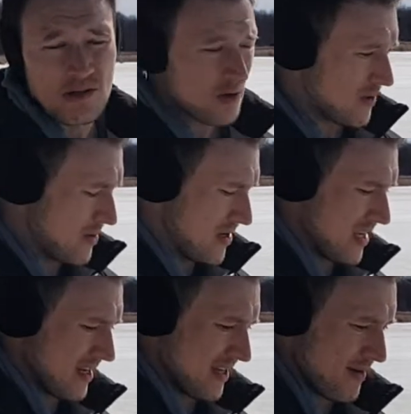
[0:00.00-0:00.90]
so it
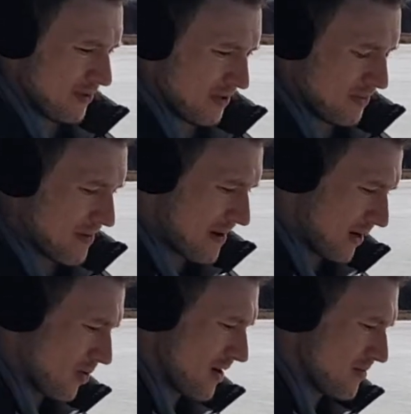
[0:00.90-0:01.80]
really is able to pump out
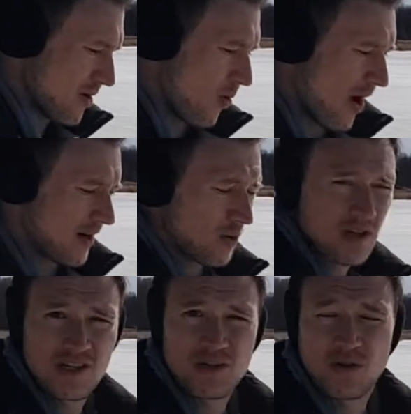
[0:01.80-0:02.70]
quite a bit of water,
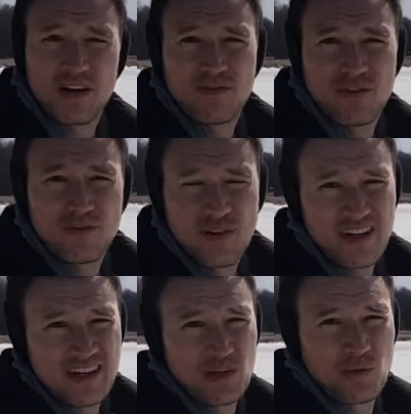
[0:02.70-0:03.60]
which is great for
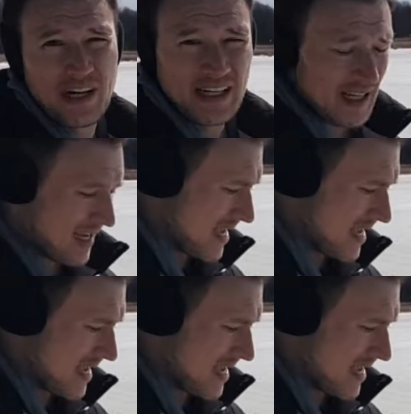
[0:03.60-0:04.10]
flooding your rink.